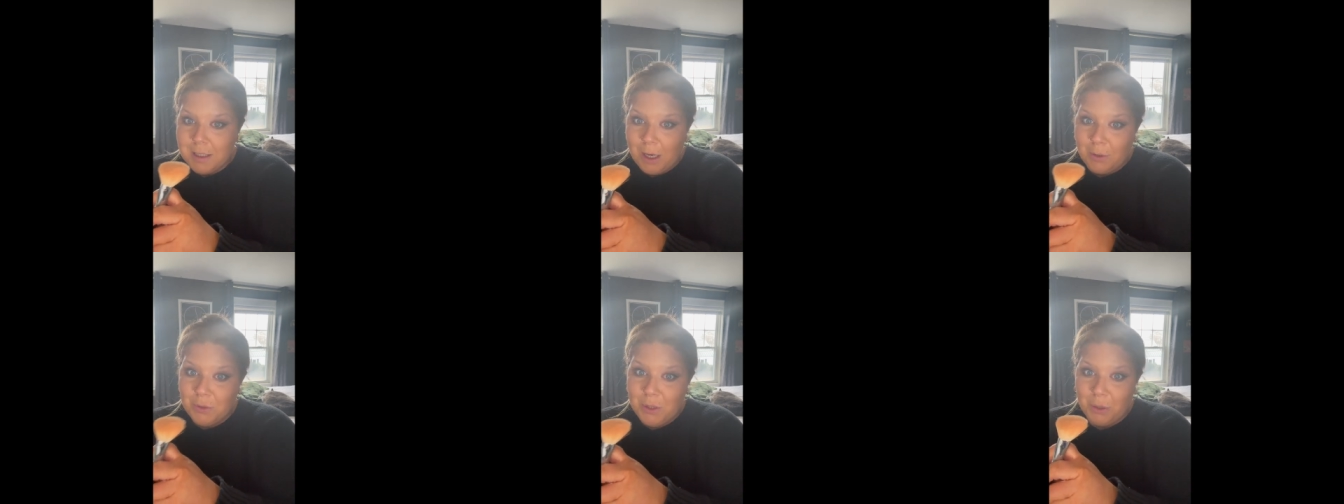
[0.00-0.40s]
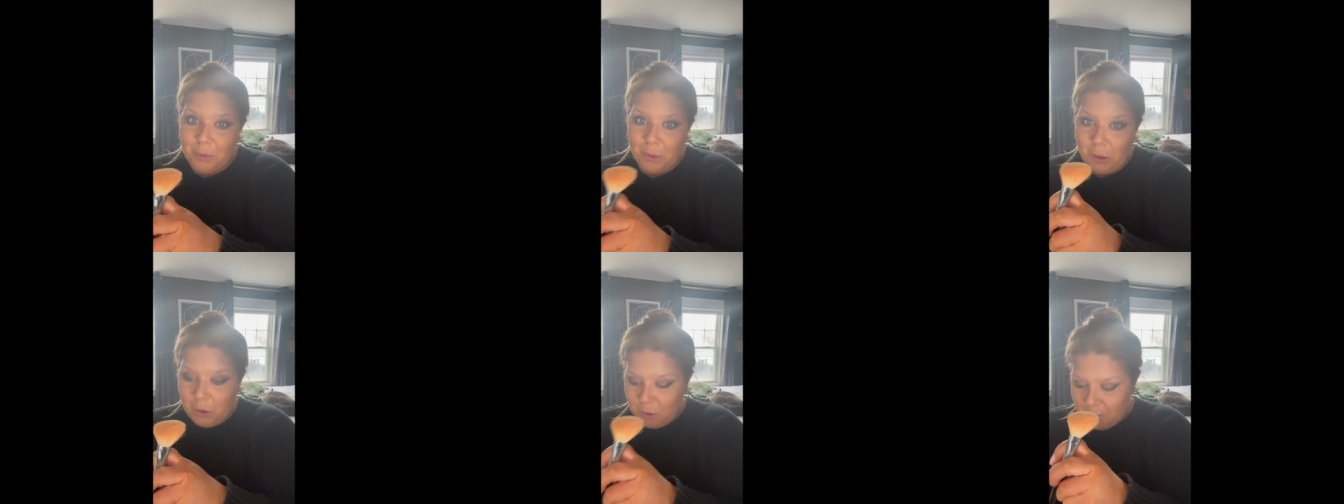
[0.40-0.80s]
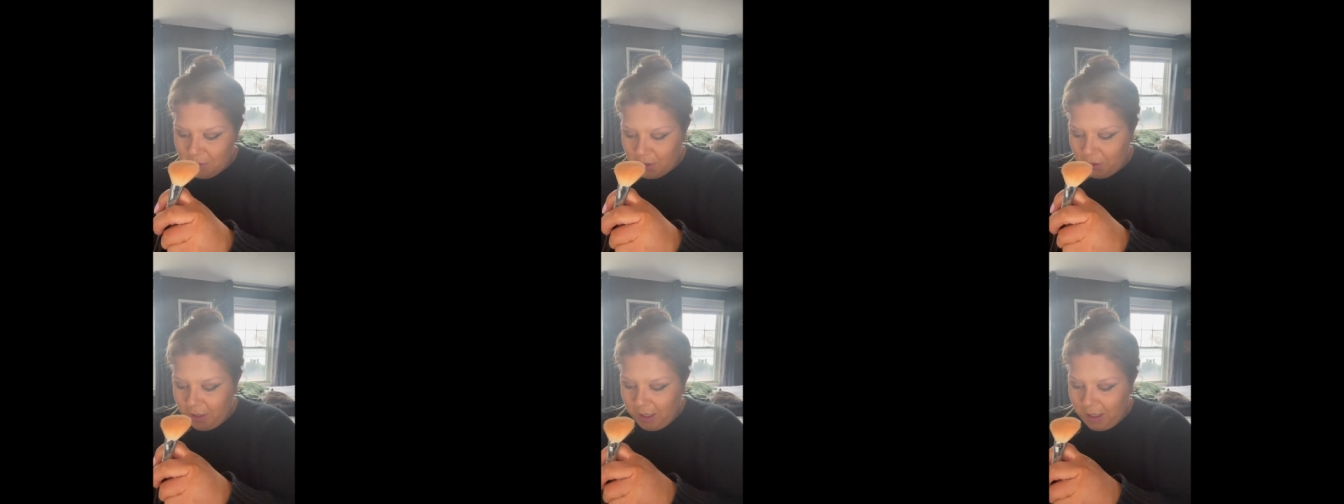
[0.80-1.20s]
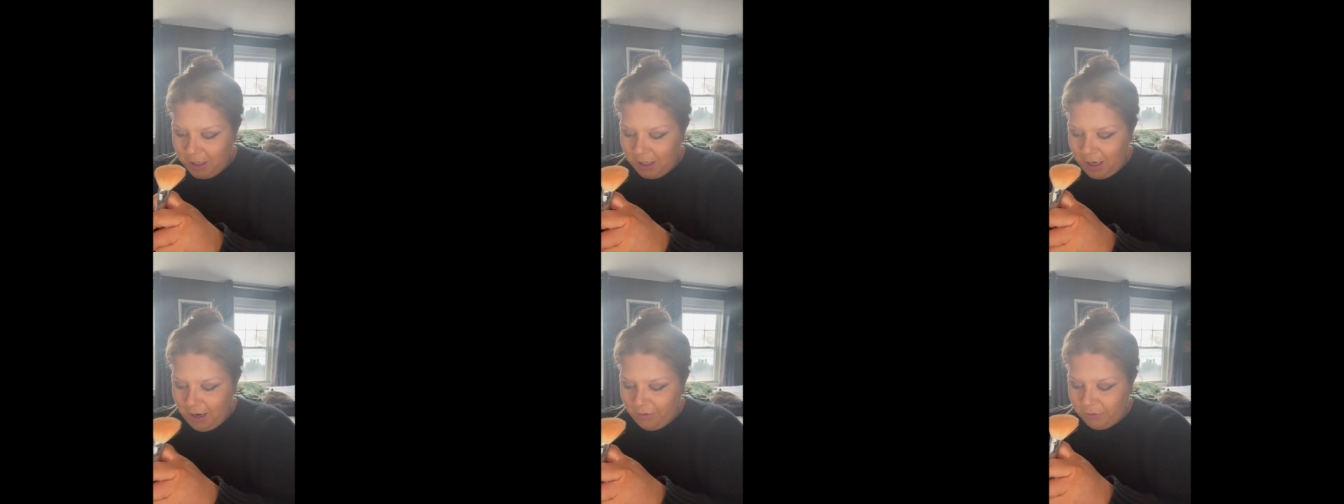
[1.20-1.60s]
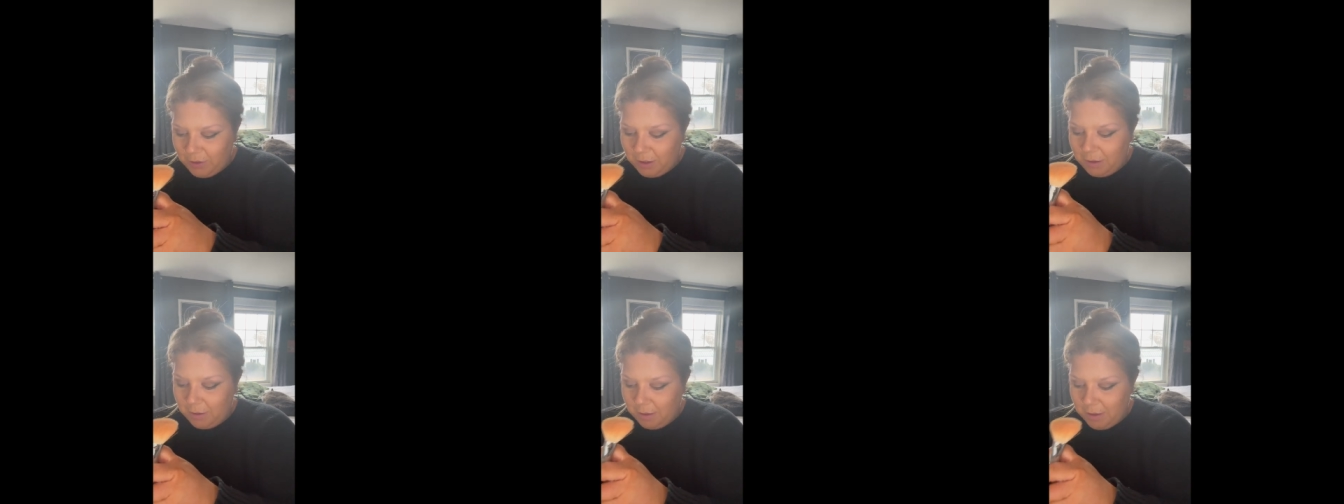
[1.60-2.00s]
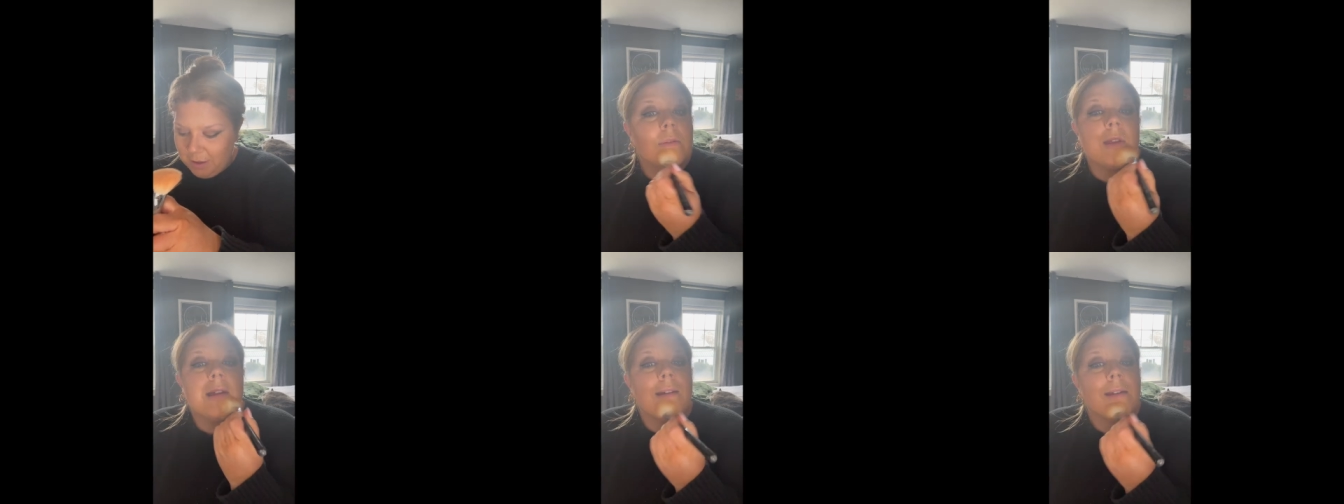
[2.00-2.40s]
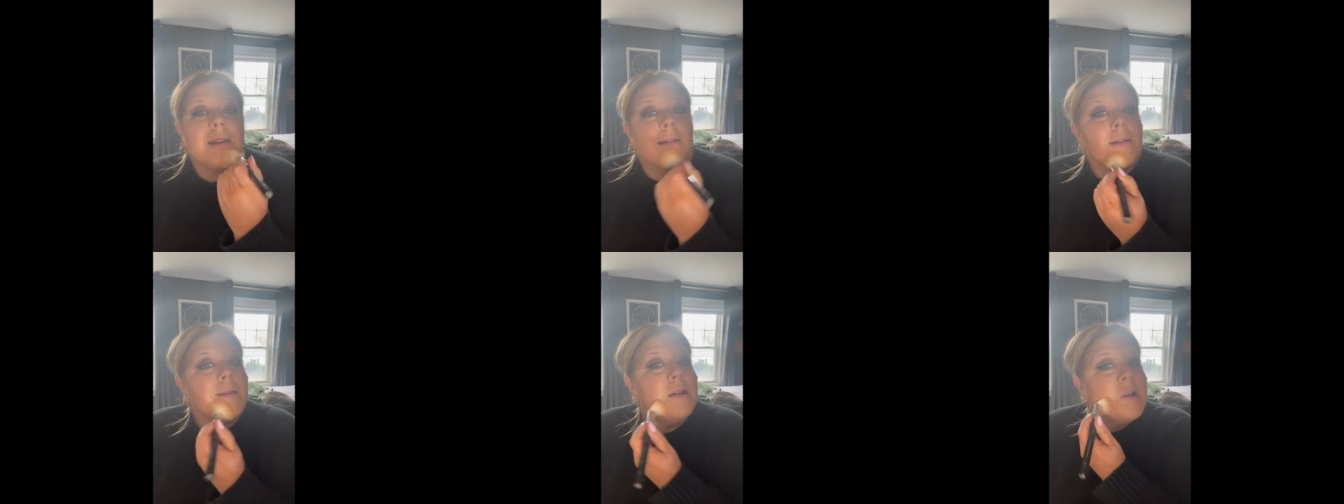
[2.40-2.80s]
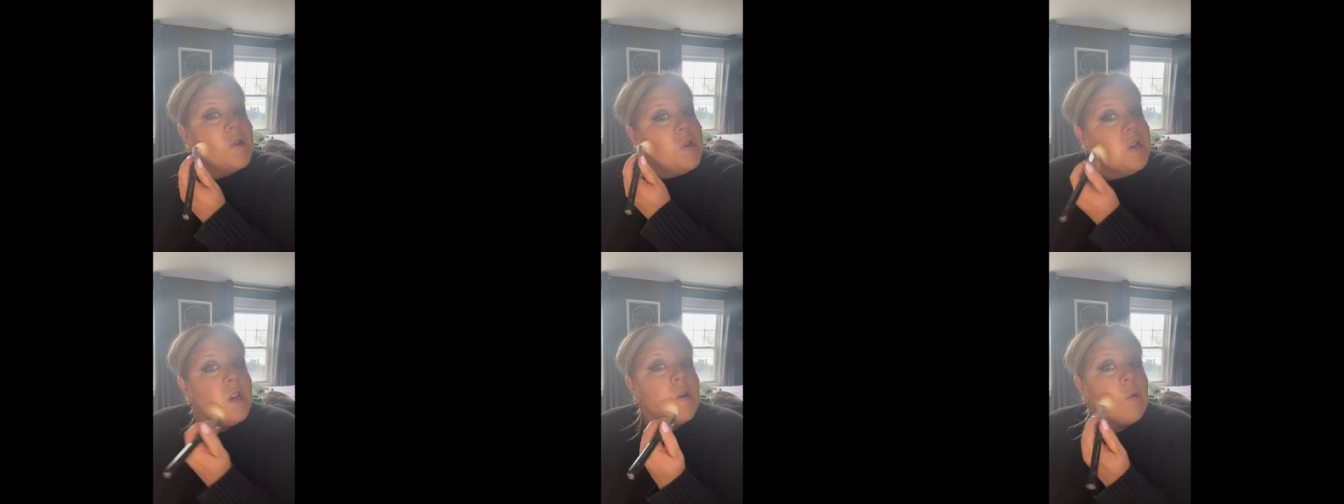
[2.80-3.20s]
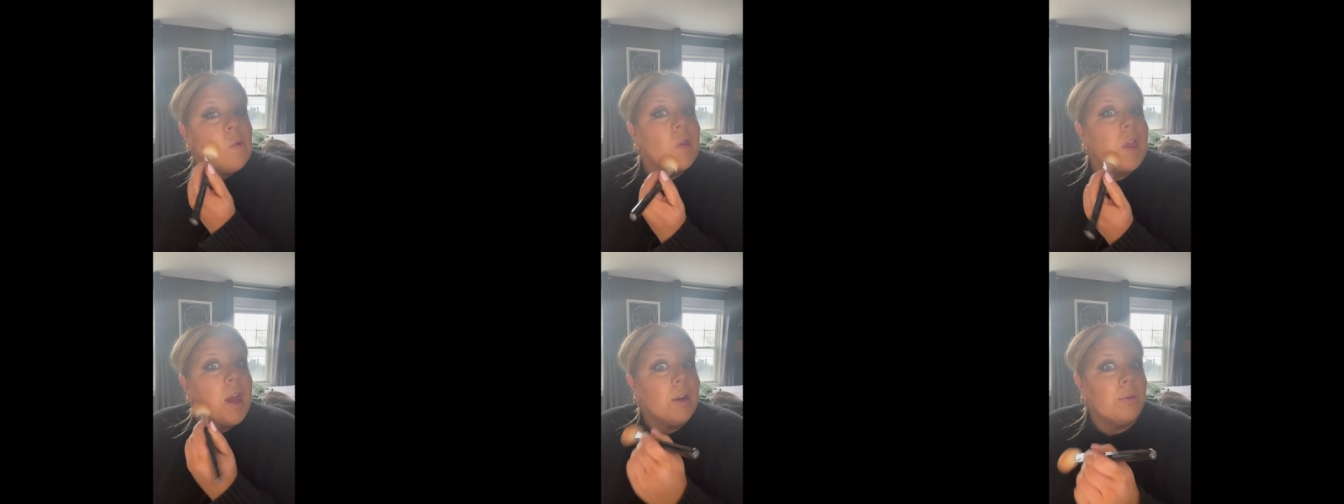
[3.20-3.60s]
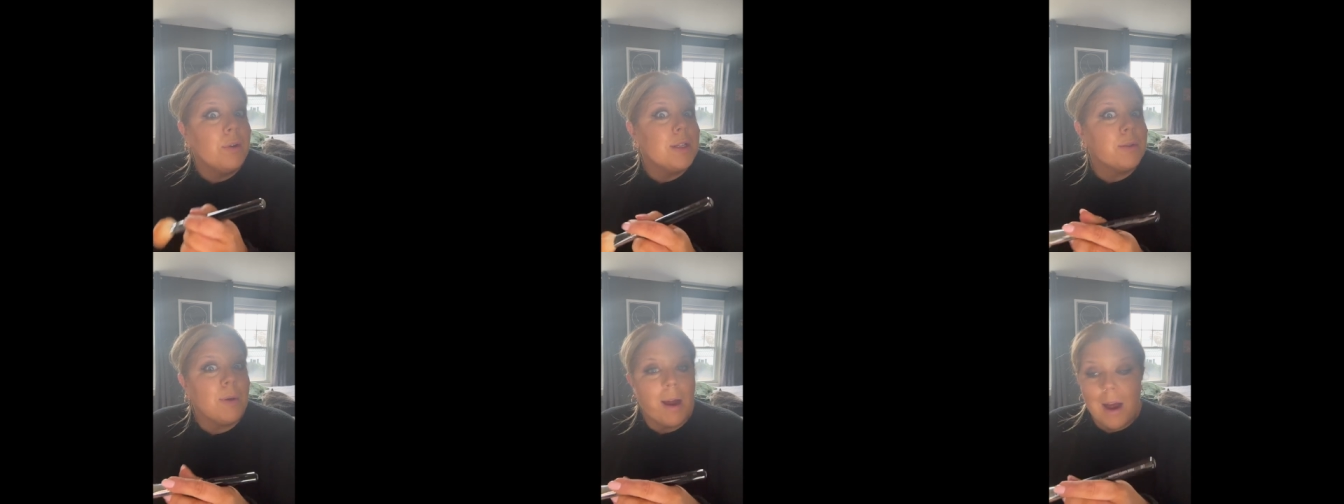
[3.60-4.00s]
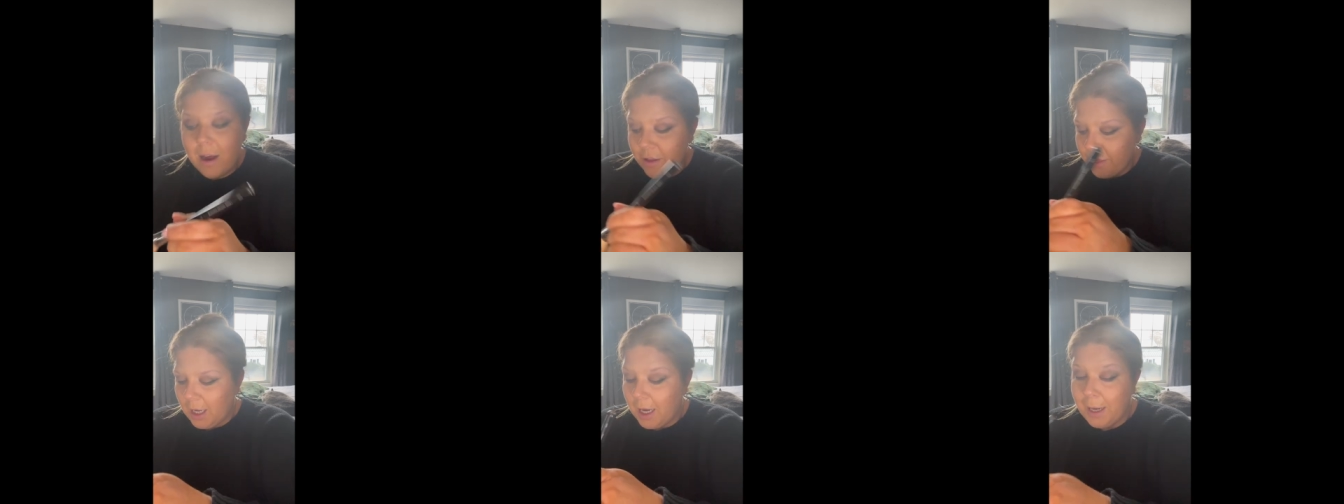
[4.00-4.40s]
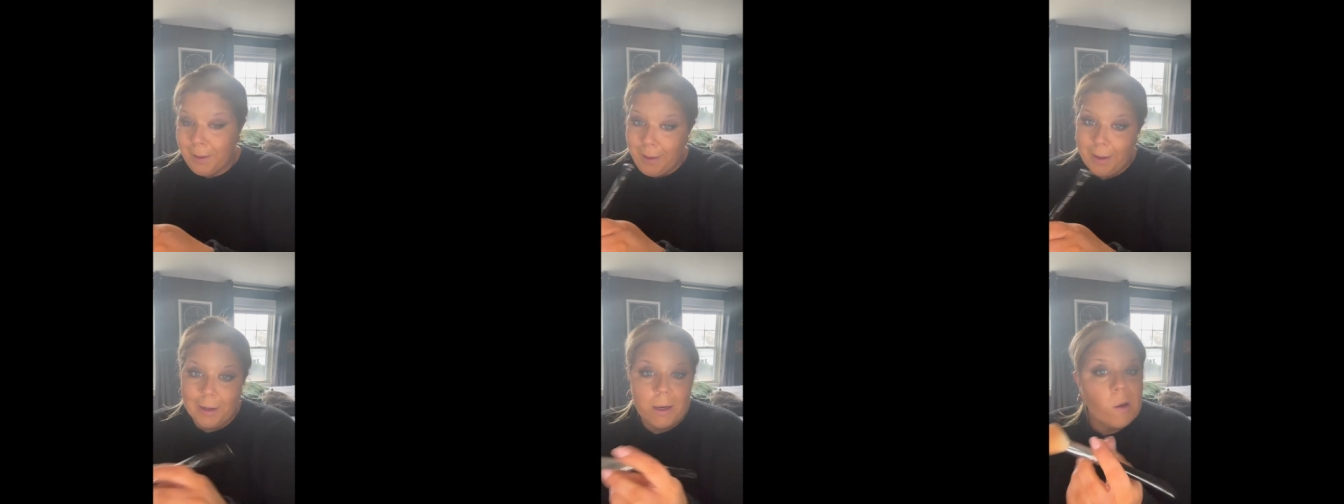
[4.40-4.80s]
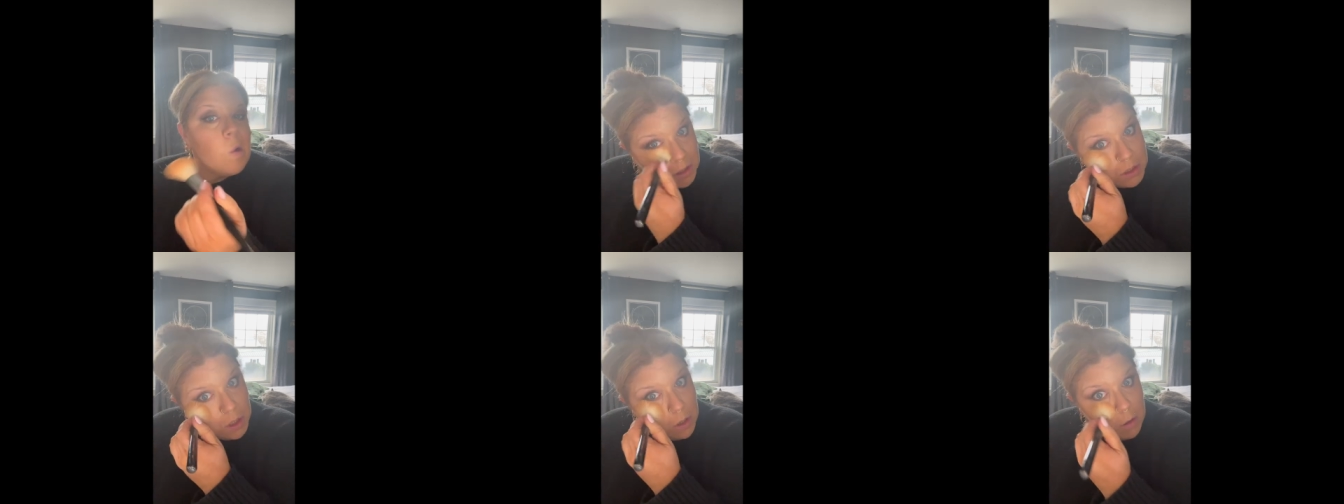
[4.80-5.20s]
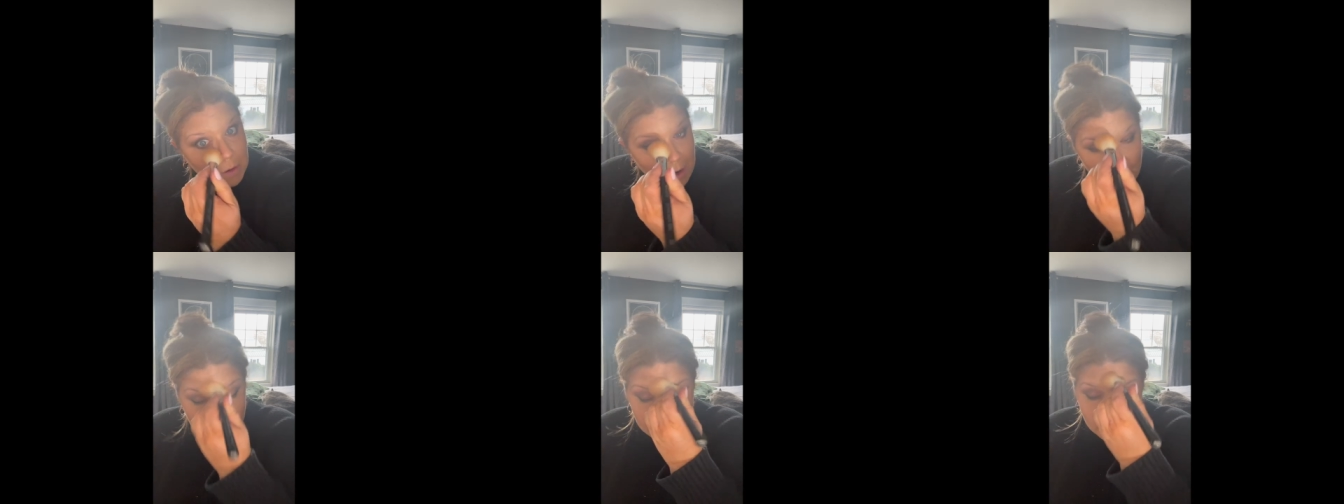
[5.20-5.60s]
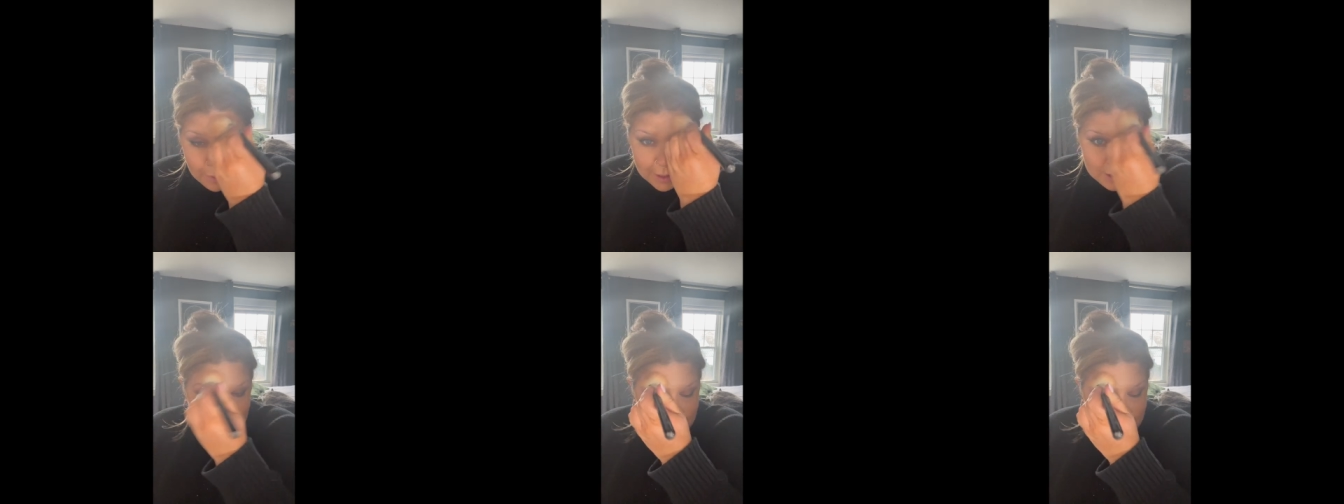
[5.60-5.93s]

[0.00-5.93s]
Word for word: down to Rome so they didn't have to like deal with Henry's wrath. I get it. So off it went